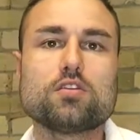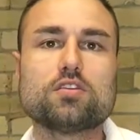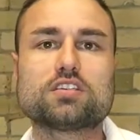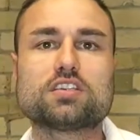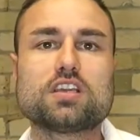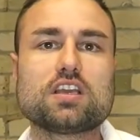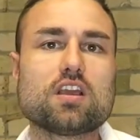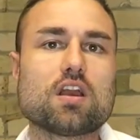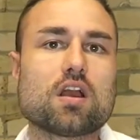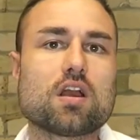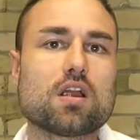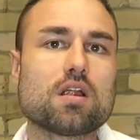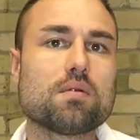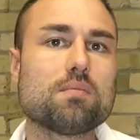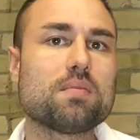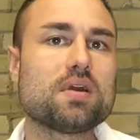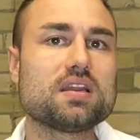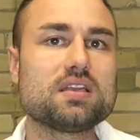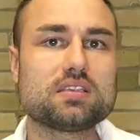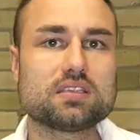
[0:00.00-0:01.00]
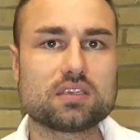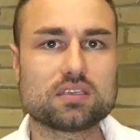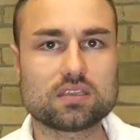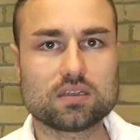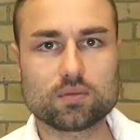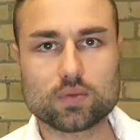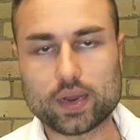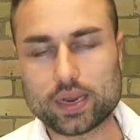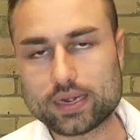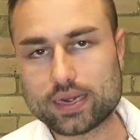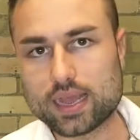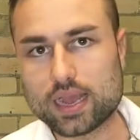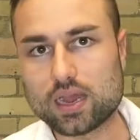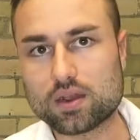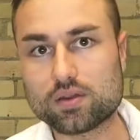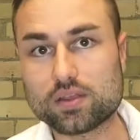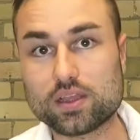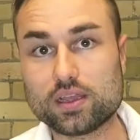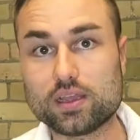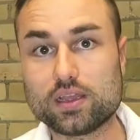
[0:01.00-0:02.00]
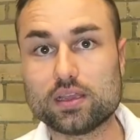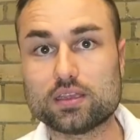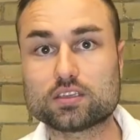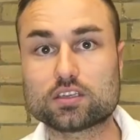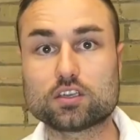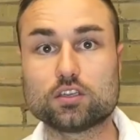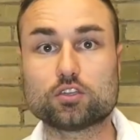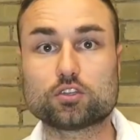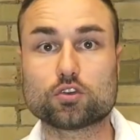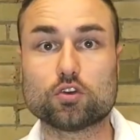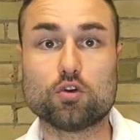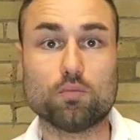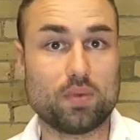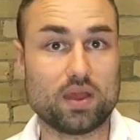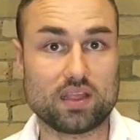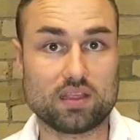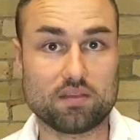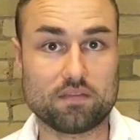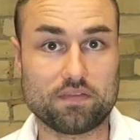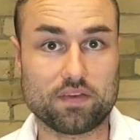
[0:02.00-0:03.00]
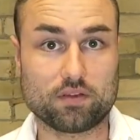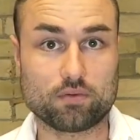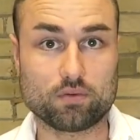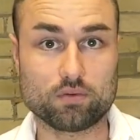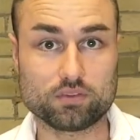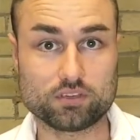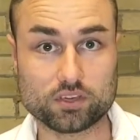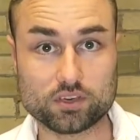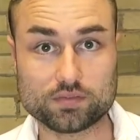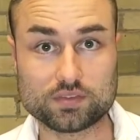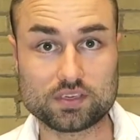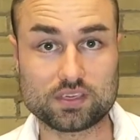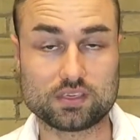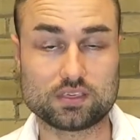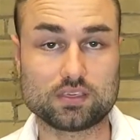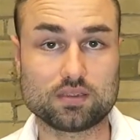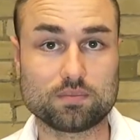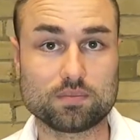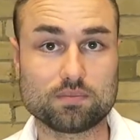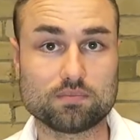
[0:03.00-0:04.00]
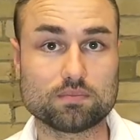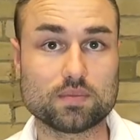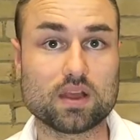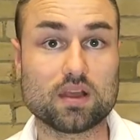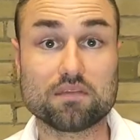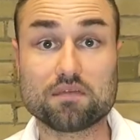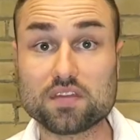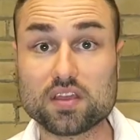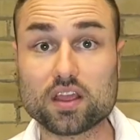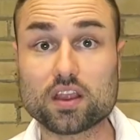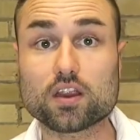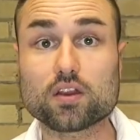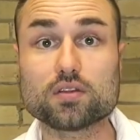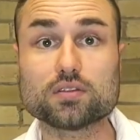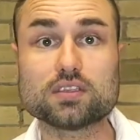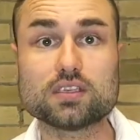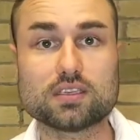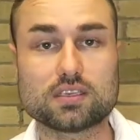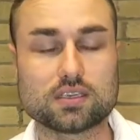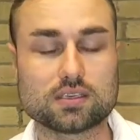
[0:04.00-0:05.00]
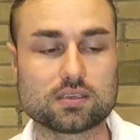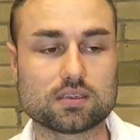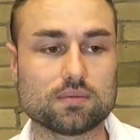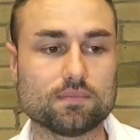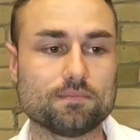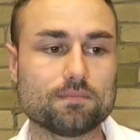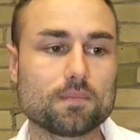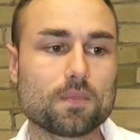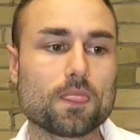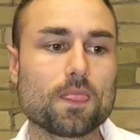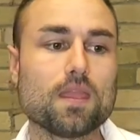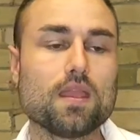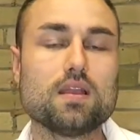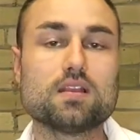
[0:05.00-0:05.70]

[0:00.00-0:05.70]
You see, our money system right now is controlled by the Federal Reserve System, uh, fiat currency system.